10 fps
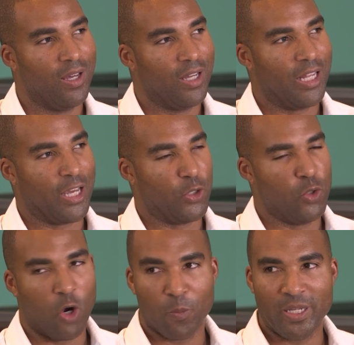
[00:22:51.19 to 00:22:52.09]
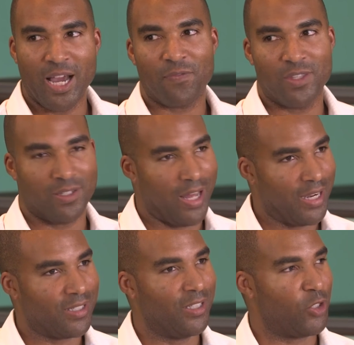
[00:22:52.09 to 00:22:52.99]
Yeah. Like, you normally have to,
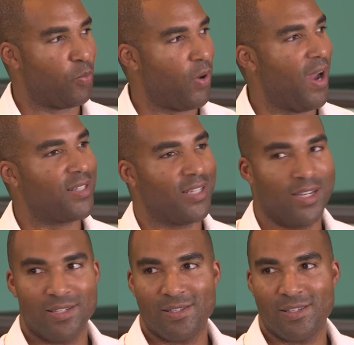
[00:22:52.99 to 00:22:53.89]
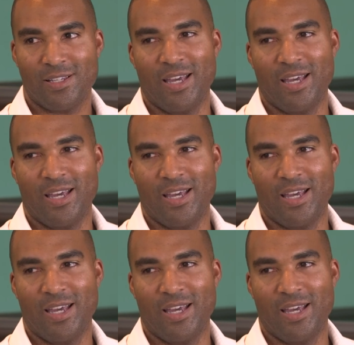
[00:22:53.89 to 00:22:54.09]
like, it's a process.